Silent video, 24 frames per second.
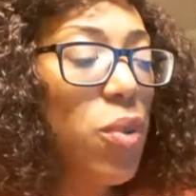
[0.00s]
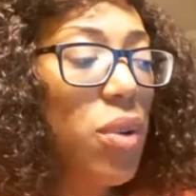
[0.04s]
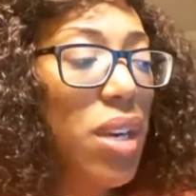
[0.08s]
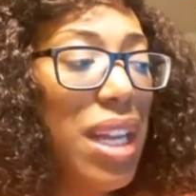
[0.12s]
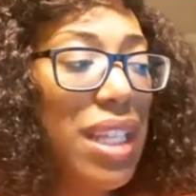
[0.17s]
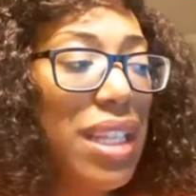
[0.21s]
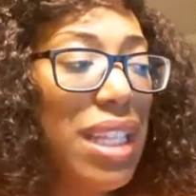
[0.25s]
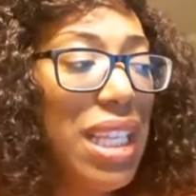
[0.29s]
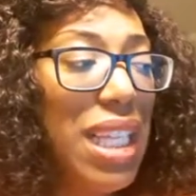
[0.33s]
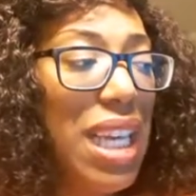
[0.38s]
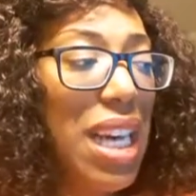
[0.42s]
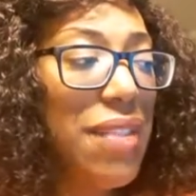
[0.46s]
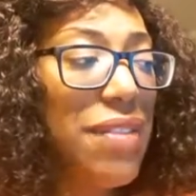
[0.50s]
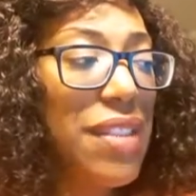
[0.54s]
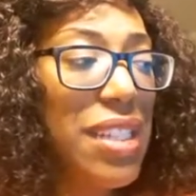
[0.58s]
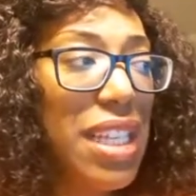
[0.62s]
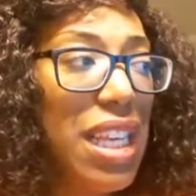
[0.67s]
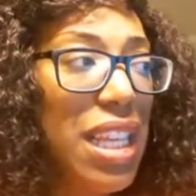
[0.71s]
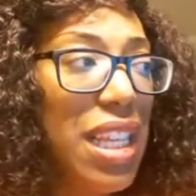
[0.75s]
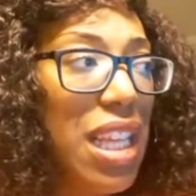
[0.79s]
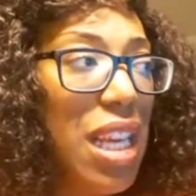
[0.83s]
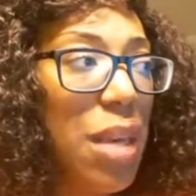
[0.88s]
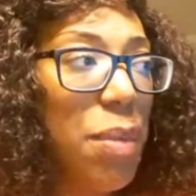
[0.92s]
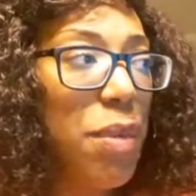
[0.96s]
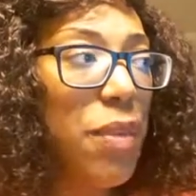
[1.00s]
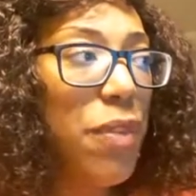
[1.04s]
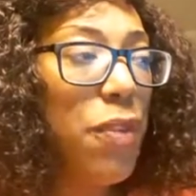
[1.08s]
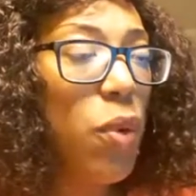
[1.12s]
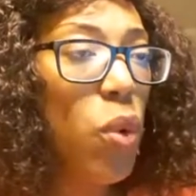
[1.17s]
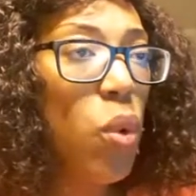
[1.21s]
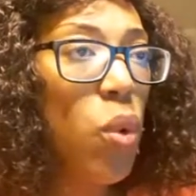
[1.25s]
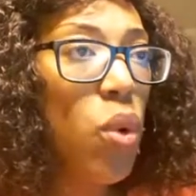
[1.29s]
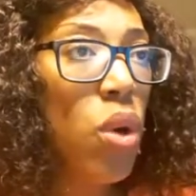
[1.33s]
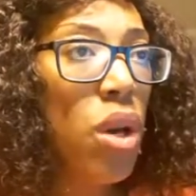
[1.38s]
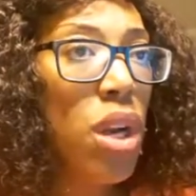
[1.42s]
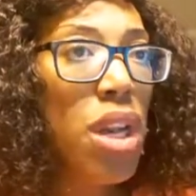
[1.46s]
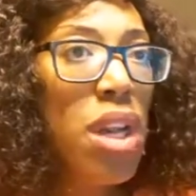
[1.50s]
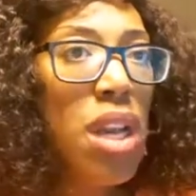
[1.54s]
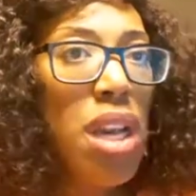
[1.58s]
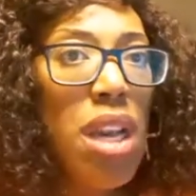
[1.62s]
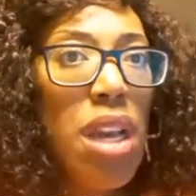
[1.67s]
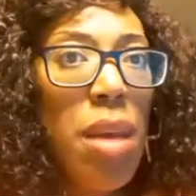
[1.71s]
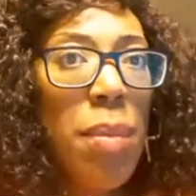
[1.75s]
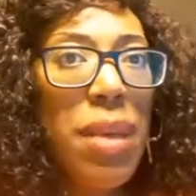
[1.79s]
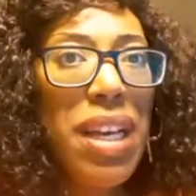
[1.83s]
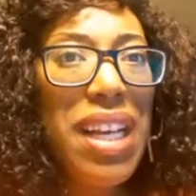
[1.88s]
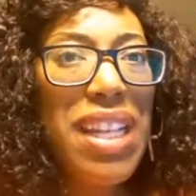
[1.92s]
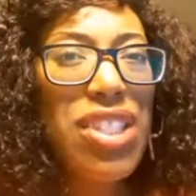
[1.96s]
And I think I've said that before,
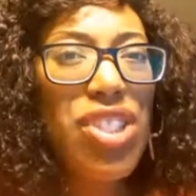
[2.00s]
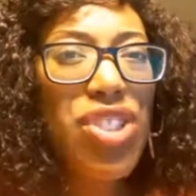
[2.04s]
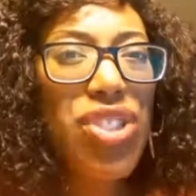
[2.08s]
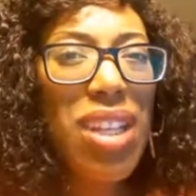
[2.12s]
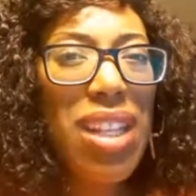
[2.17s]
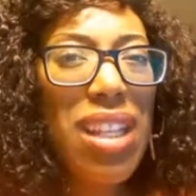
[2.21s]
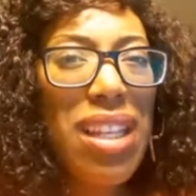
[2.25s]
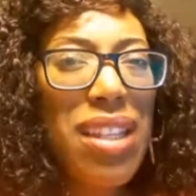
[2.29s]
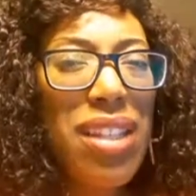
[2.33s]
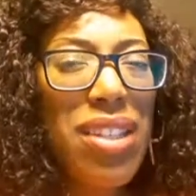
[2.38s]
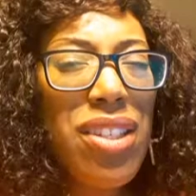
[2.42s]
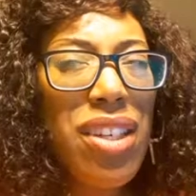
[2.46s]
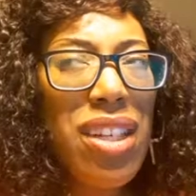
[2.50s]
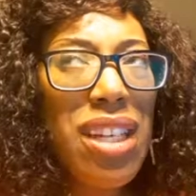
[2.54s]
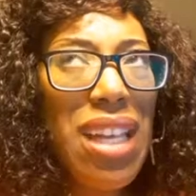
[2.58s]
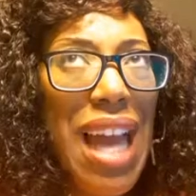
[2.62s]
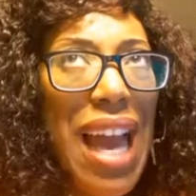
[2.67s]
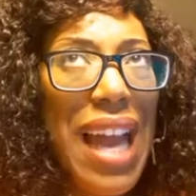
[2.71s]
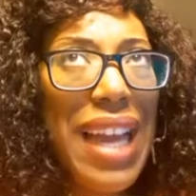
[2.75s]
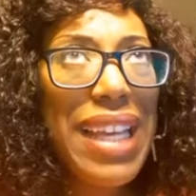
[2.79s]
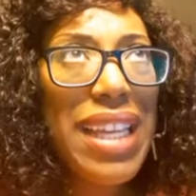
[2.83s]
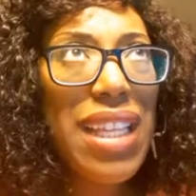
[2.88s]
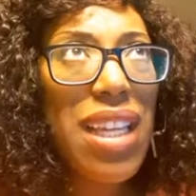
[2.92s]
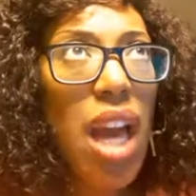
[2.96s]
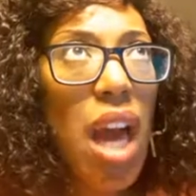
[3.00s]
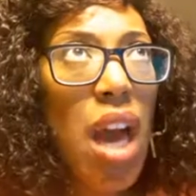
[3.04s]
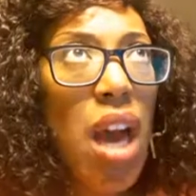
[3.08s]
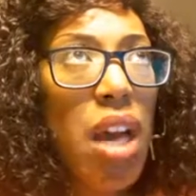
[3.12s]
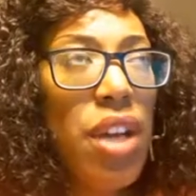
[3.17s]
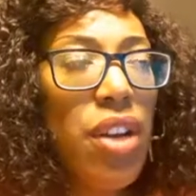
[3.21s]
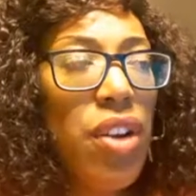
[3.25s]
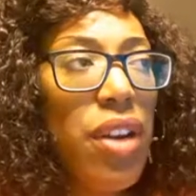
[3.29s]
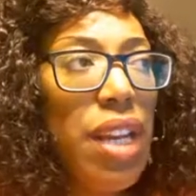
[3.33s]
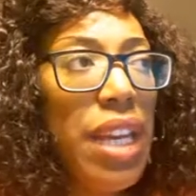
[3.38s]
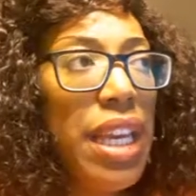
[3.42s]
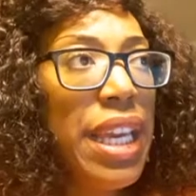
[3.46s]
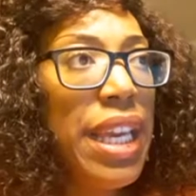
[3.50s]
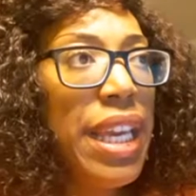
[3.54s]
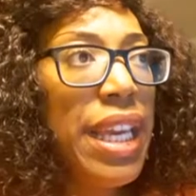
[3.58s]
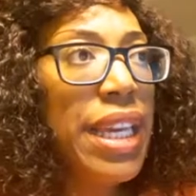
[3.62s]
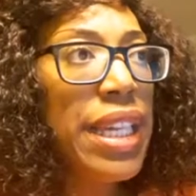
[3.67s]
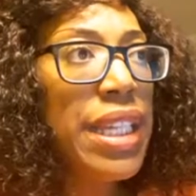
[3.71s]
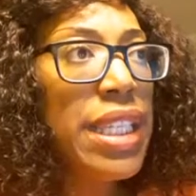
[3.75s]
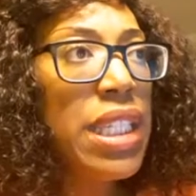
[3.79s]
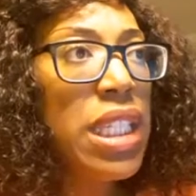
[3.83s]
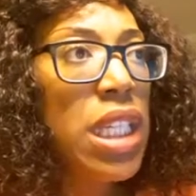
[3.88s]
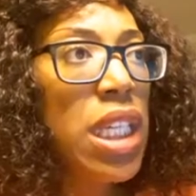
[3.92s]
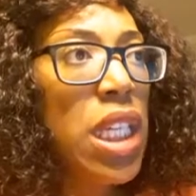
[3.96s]
because you're lacking honor
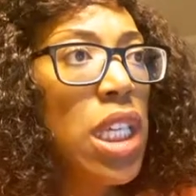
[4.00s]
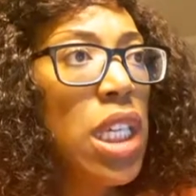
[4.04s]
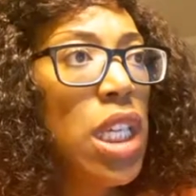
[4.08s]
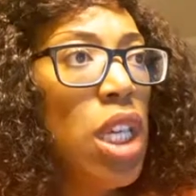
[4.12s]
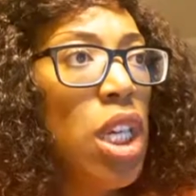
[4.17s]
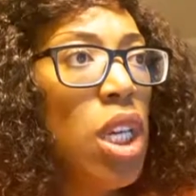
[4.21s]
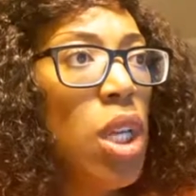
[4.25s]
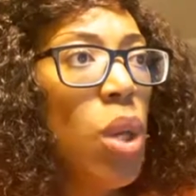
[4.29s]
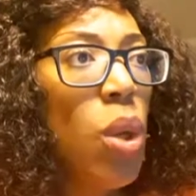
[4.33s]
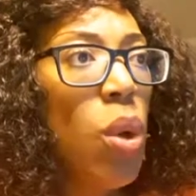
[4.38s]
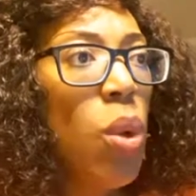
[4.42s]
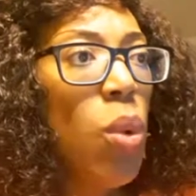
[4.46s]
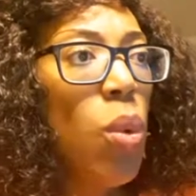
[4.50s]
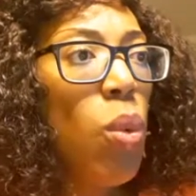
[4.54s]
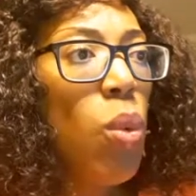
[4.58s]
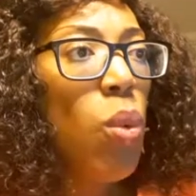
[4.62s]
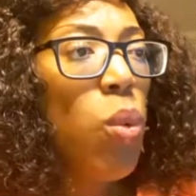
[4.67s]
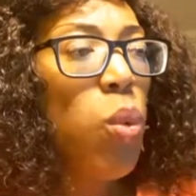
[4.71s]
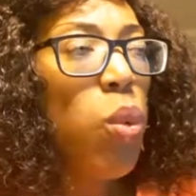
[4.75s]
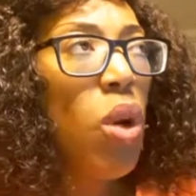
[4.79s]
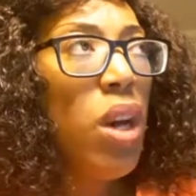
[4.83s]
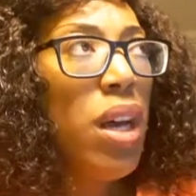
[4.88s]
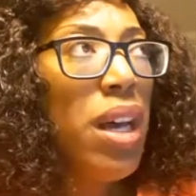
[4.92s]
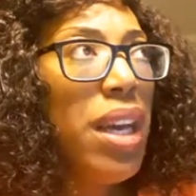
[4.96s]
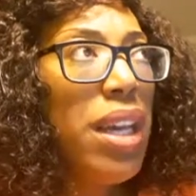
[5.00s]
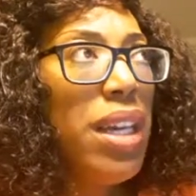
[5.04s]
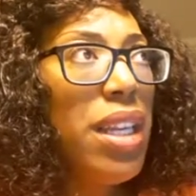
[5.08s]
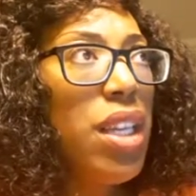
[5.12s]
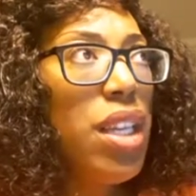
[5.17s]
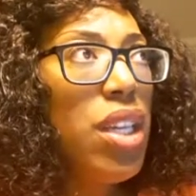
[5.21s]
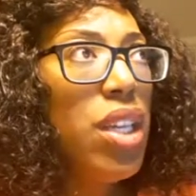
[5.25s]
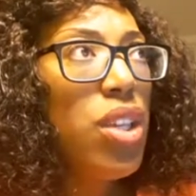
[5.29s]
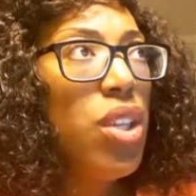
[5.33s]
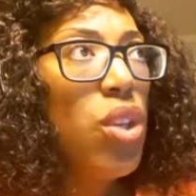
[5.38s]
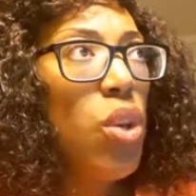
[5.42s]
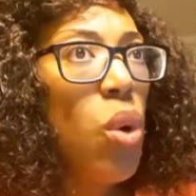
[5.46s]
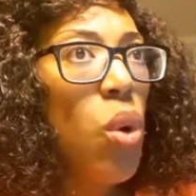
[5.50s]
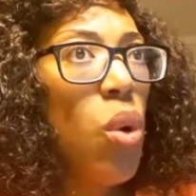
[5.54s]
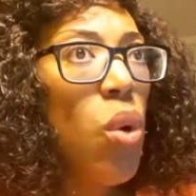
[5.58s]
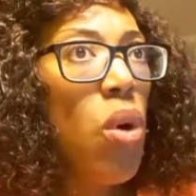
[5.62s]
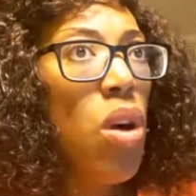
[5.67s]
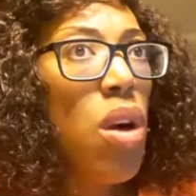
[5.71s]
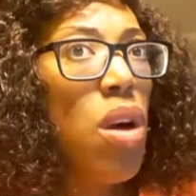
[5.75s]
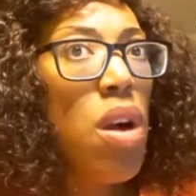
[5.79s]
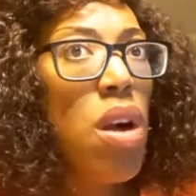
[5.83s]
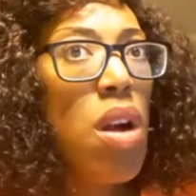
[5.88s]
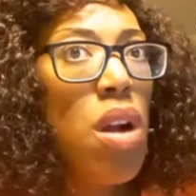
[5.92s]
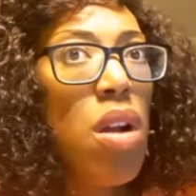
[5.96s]
in what
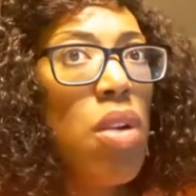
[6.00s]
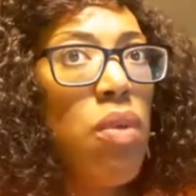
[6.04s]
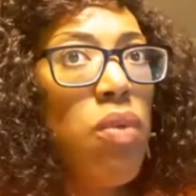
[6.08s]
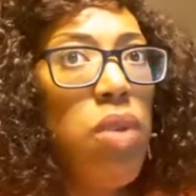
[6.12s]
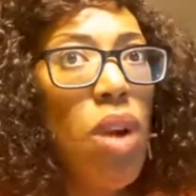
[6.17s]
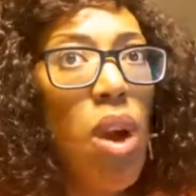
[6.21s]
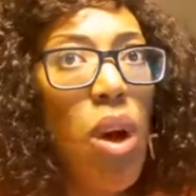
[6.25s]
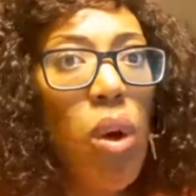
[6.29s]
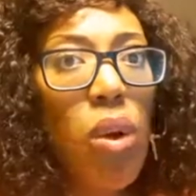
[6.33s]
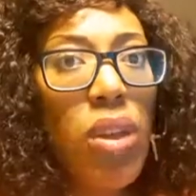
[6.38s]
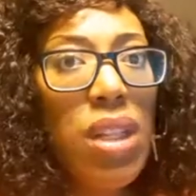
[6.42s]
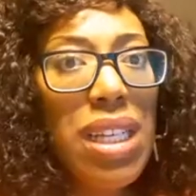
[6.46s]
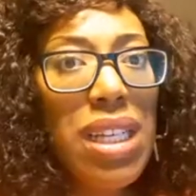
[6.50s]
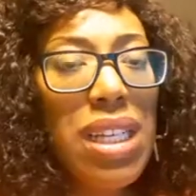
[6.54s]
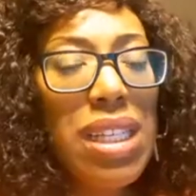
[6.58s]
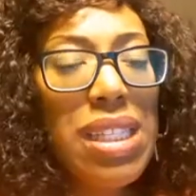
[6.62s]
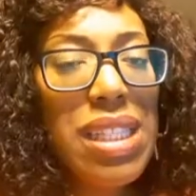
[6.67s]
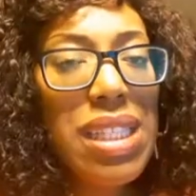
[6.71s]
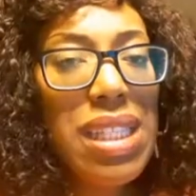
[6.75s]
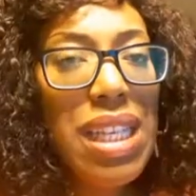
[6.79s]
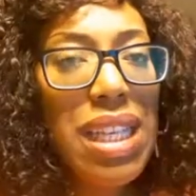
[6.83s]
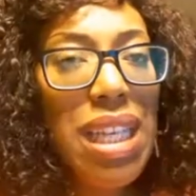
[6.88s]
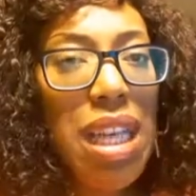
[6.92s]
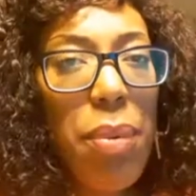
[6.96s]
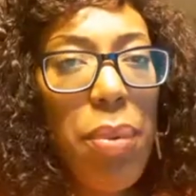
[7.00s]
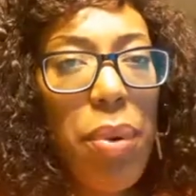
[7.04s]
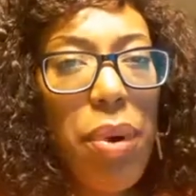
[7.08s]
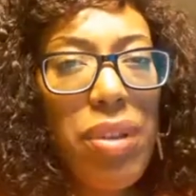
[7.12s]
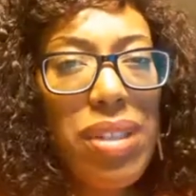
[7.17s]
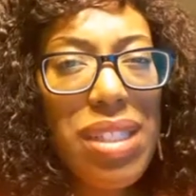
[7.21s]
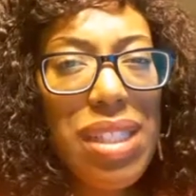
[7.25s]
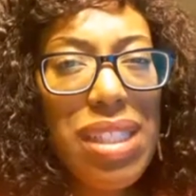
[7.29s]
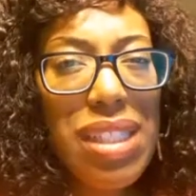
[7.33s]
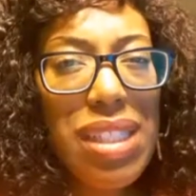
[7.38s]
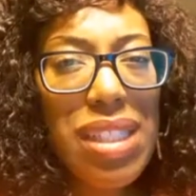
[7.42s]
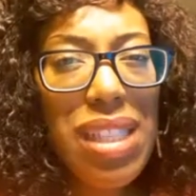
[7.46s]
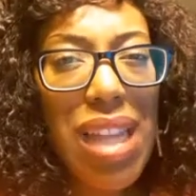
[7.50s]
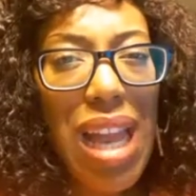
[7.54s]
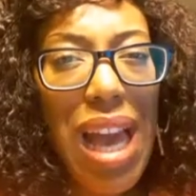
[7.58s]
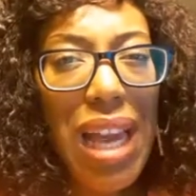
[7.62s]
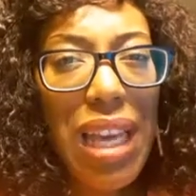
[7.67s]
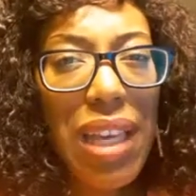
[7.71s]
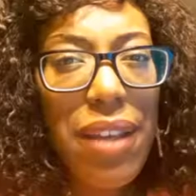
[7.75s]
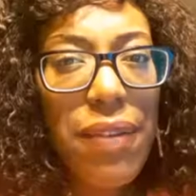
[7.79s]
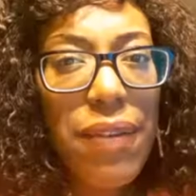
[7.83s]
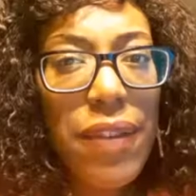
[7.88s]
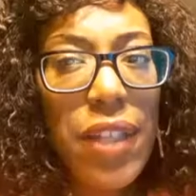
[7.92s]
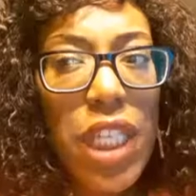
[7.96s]
your role is in that person's
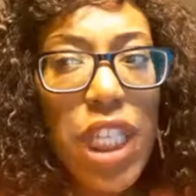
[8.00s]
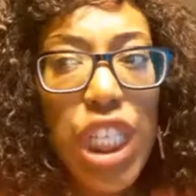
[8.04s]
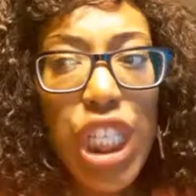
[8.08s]
life.